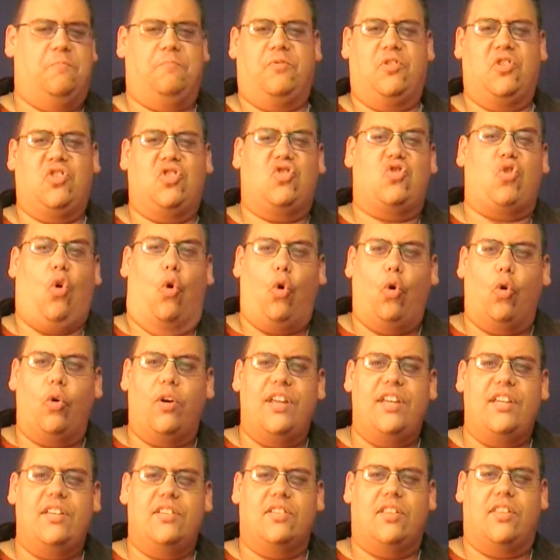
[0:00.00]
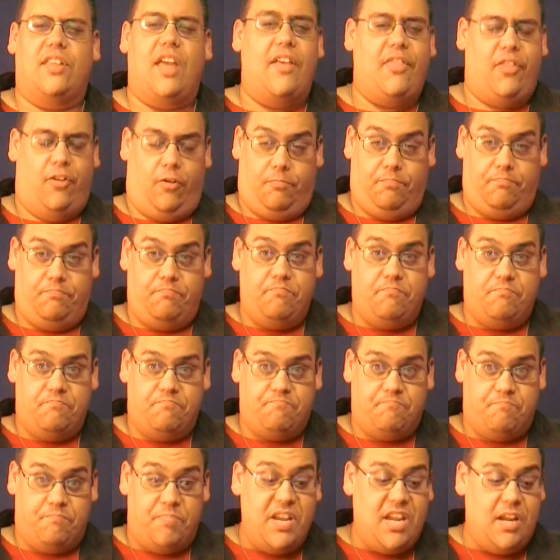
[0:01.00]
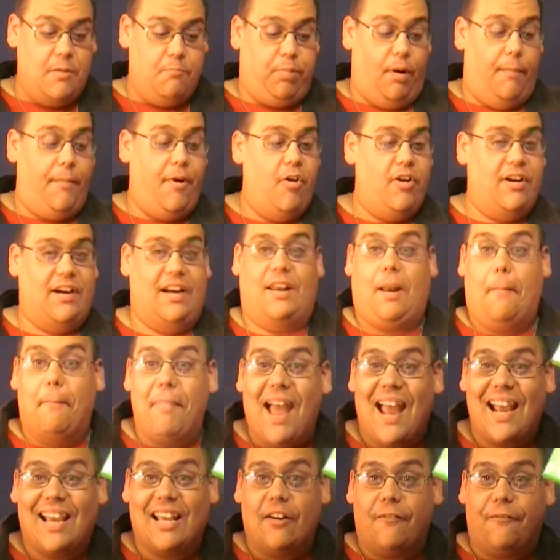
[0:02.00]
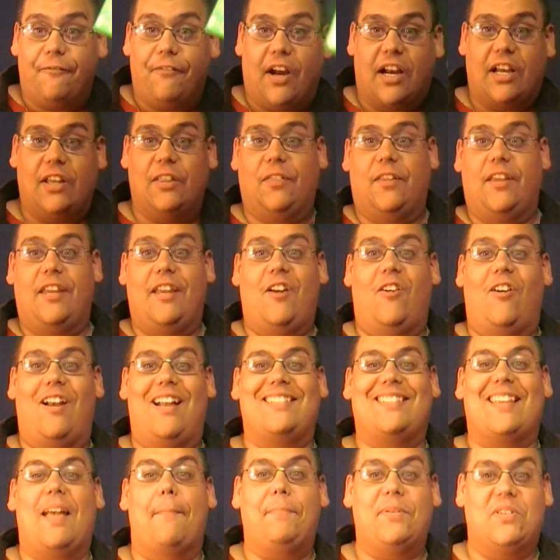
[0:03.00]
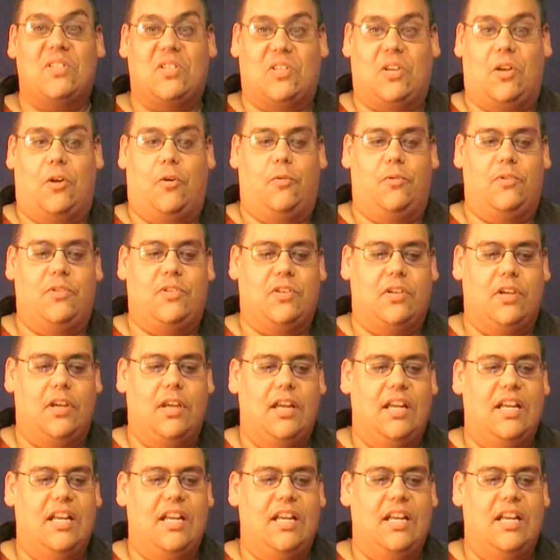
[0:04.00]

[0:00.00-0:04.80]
stories, and they're being promoted on the back of the fucking thing here as episodes.